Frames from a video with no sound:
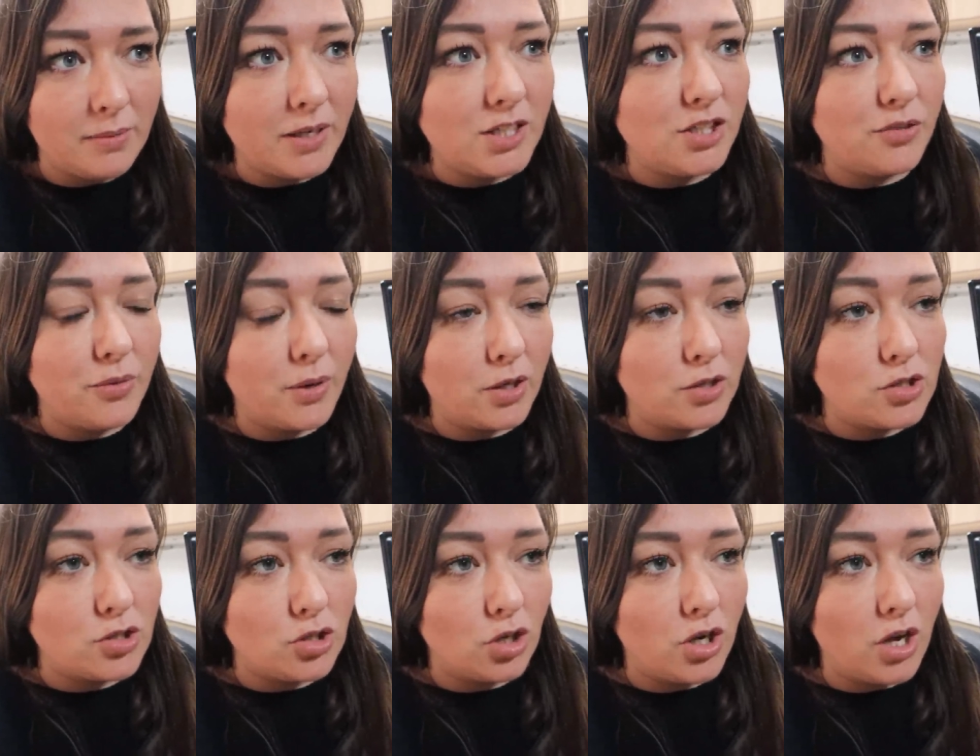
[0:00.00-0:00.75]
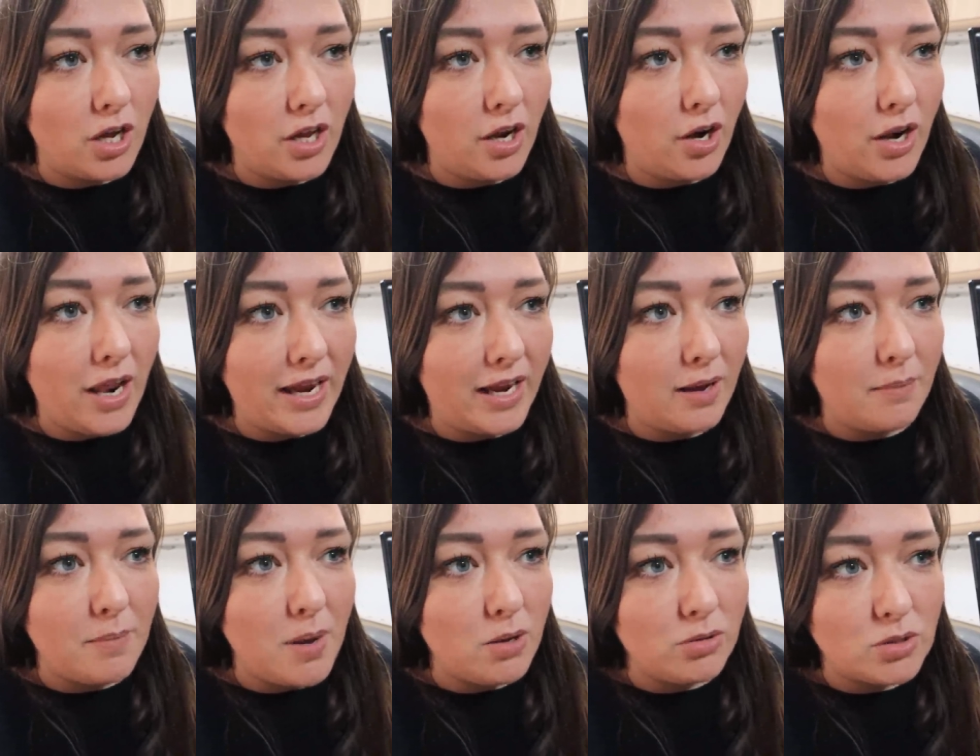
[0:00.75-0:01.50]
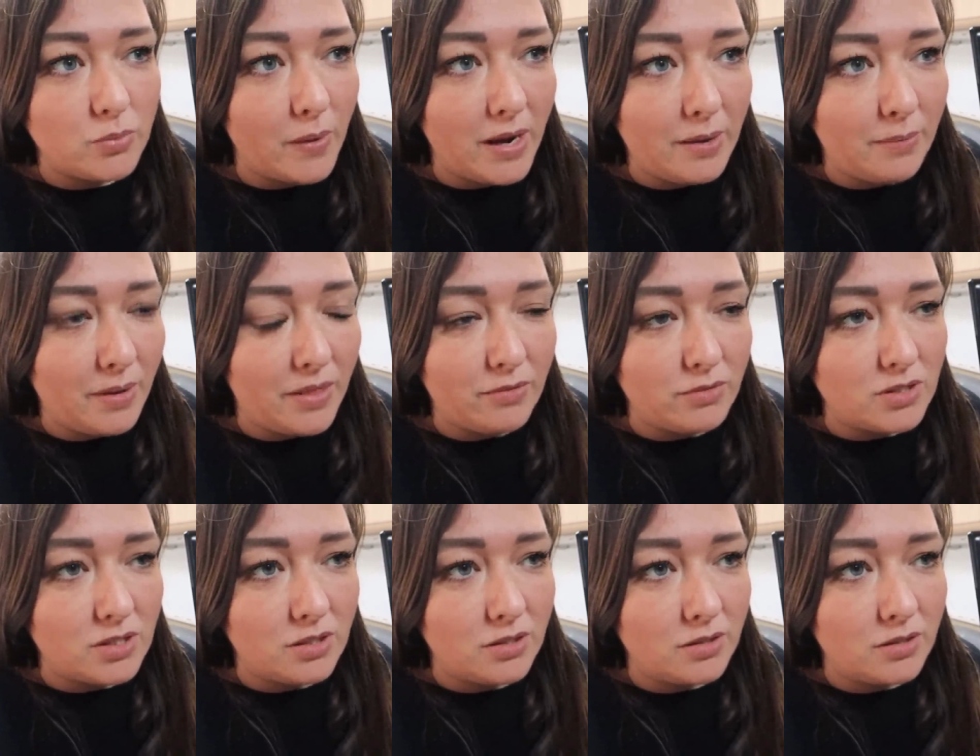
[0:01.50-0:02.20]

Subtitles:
Imagine if we got stuck on like a motorway where there's...